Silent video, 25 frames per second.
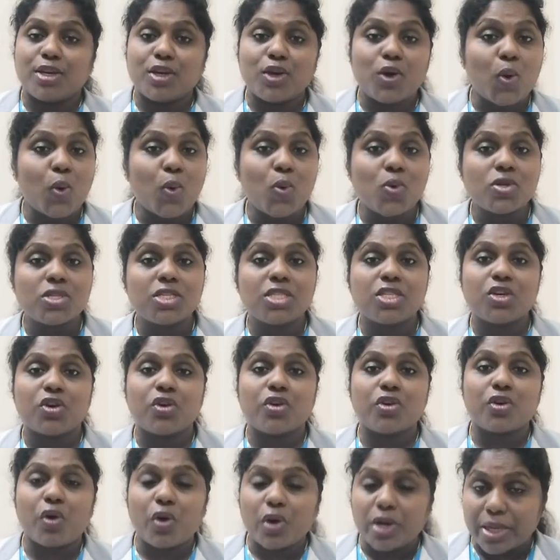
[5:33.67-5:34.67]
gauze
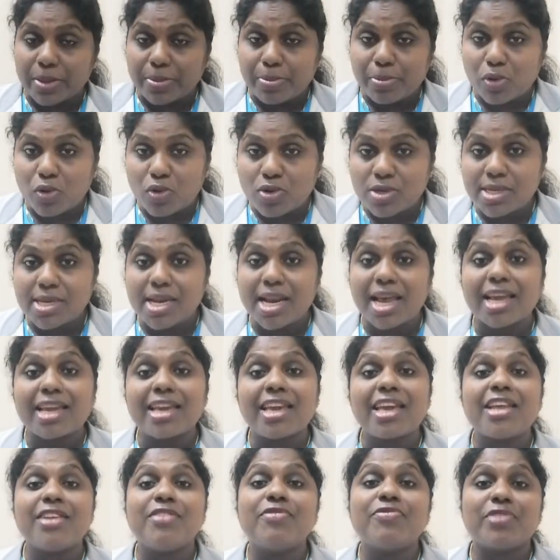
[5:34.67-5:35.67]
or cotton balls
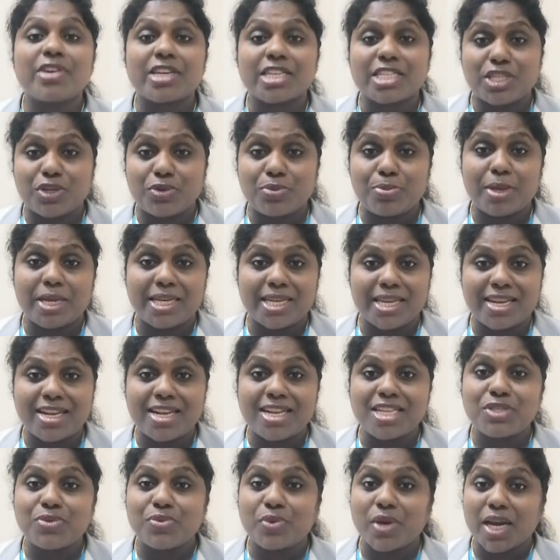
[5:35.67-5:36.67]
like infective
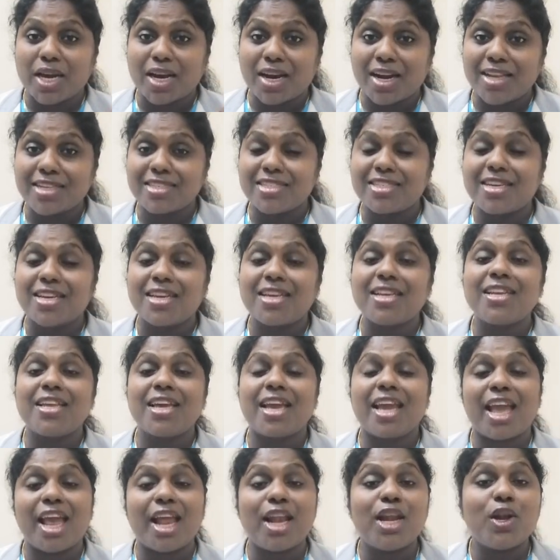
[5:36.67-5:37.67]
materials. We are collecting in
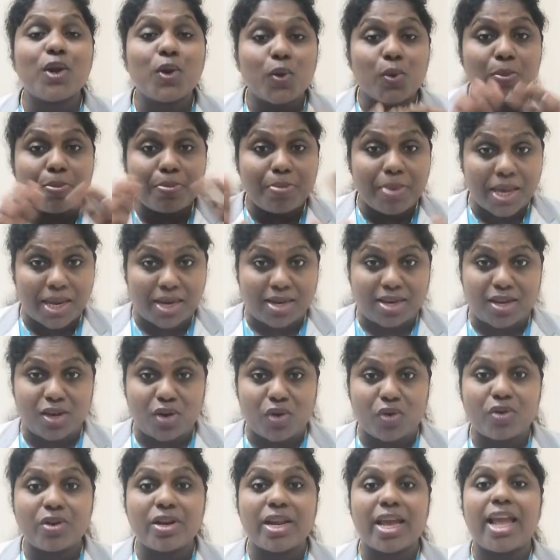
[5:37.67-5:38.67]
yellow bin
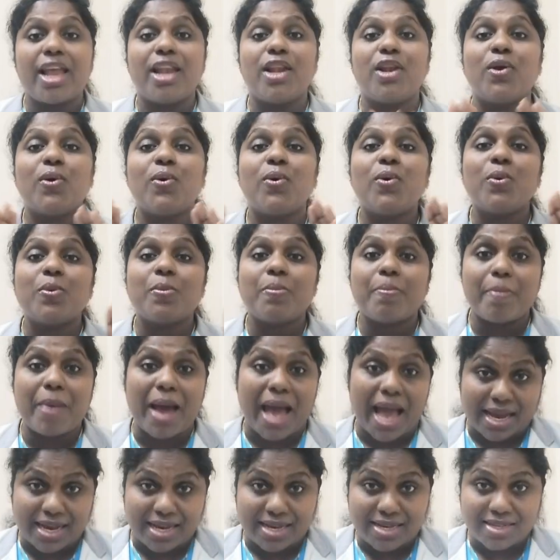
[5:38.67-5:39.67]
or yellow
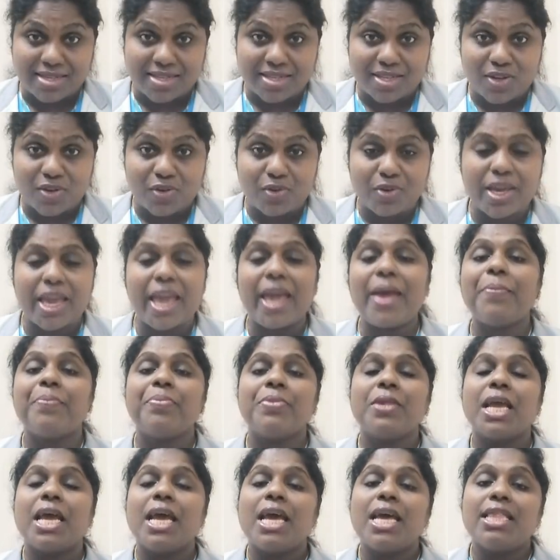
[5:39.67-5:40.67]
bag. Okay,
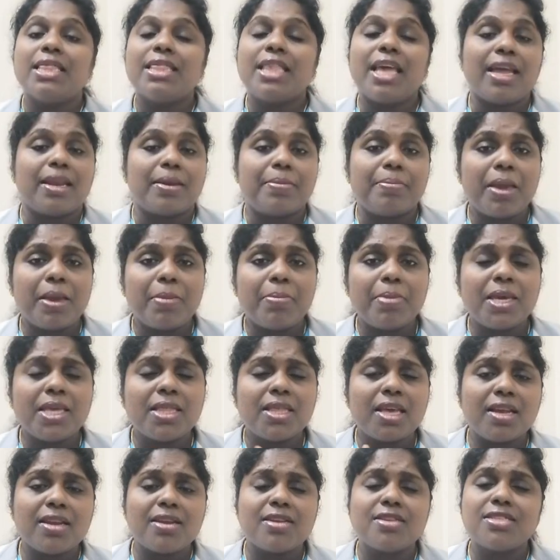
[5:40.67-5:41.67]
then maybe
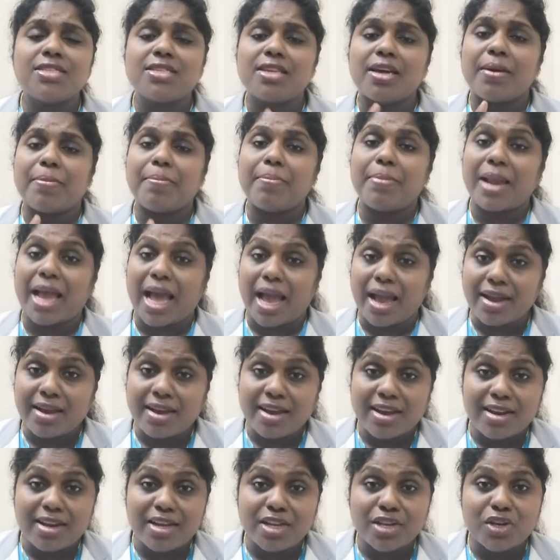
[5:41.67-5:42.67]
there is a black
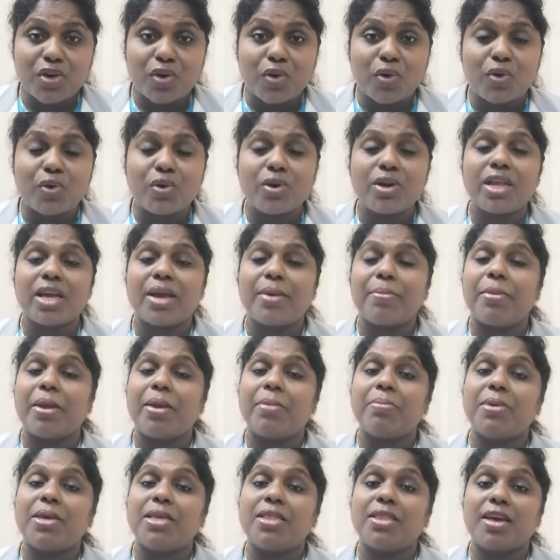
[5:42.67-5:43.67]
color code,
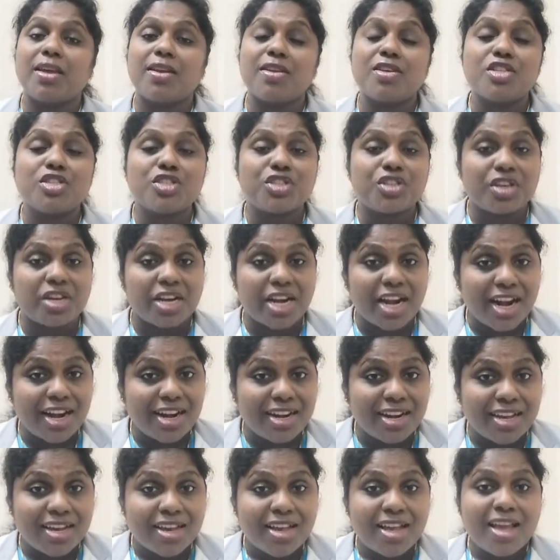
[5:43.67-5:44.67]
maybe there is
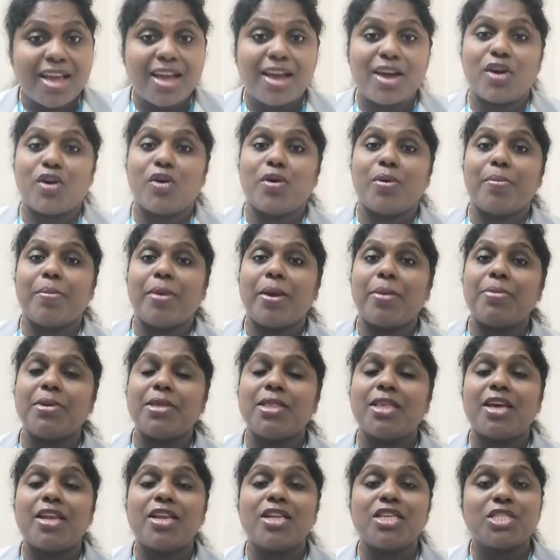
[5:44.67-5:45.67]
red, or maybe
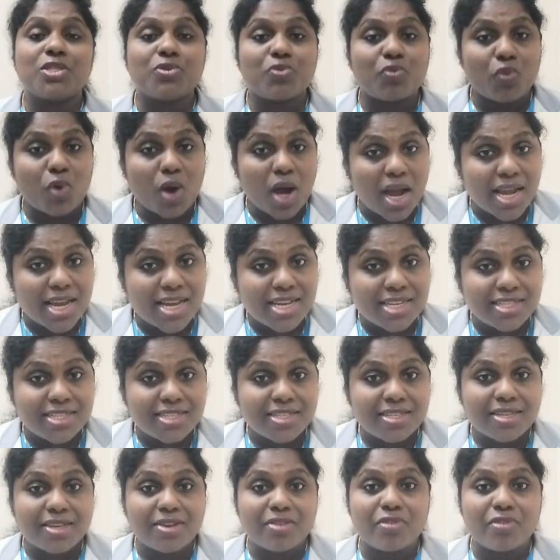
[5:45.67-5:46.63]
there is white